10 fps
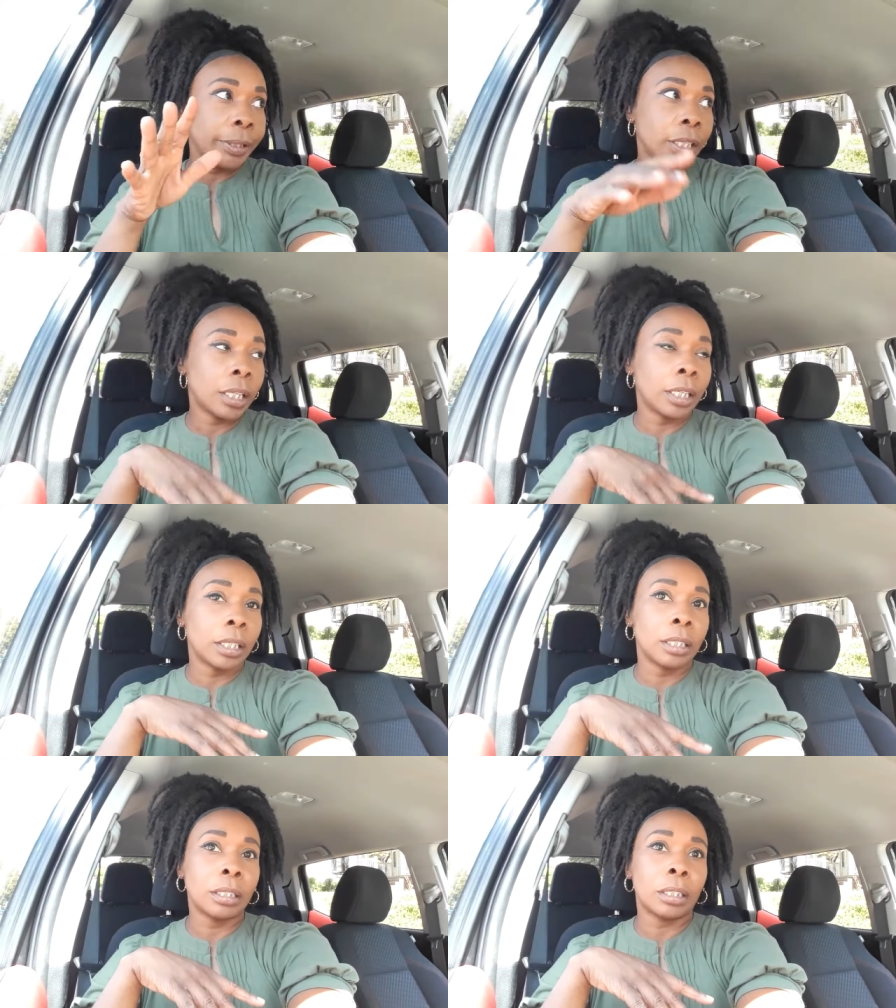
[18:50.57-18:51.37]

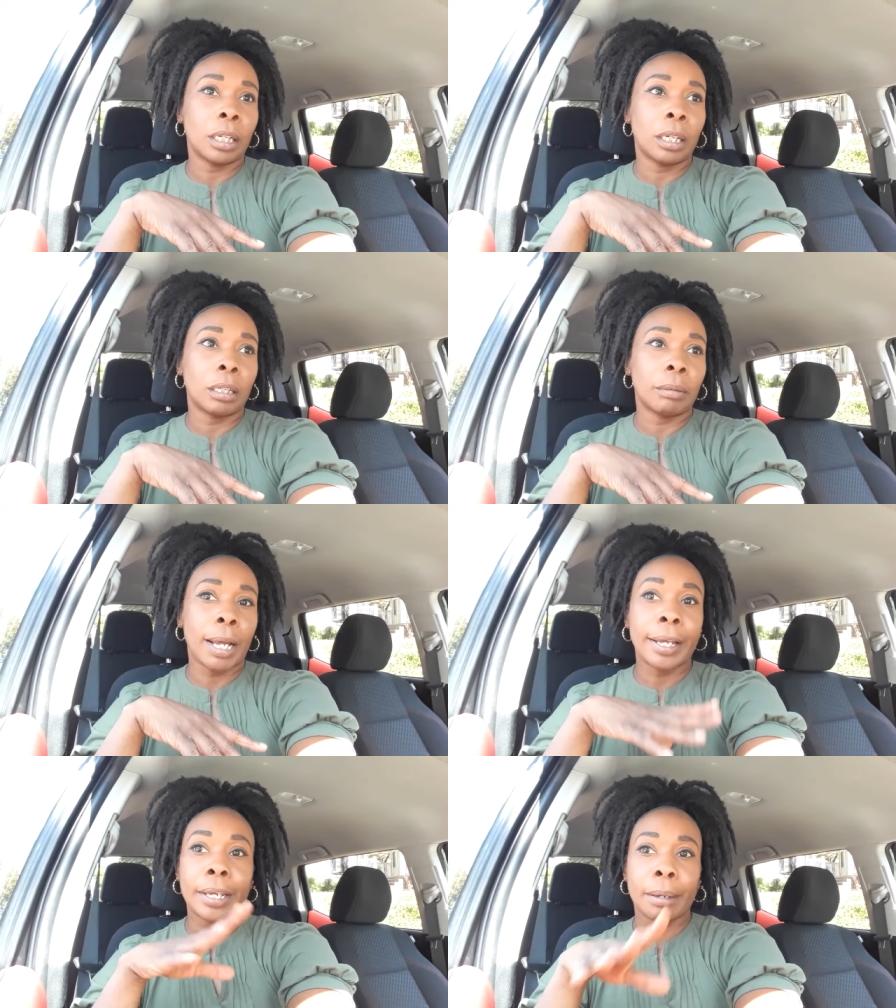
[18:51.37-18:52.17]
because um,
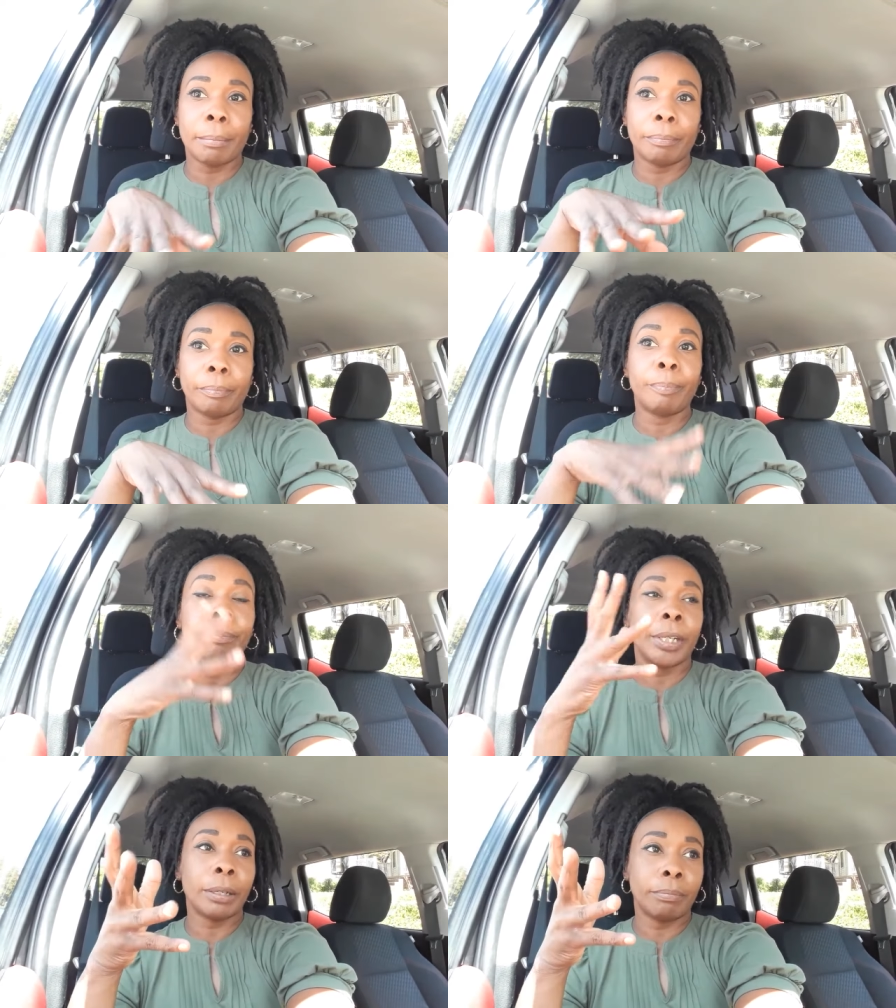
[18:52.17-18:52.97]
I am
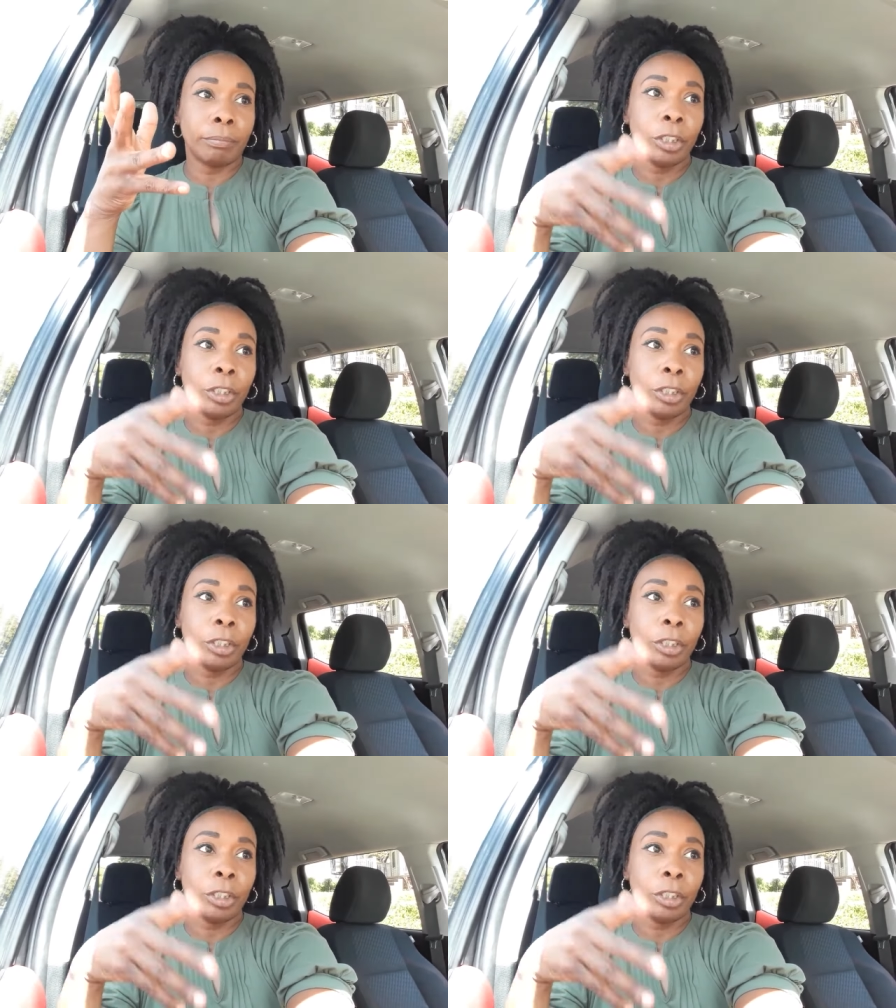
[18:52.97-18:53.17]
being,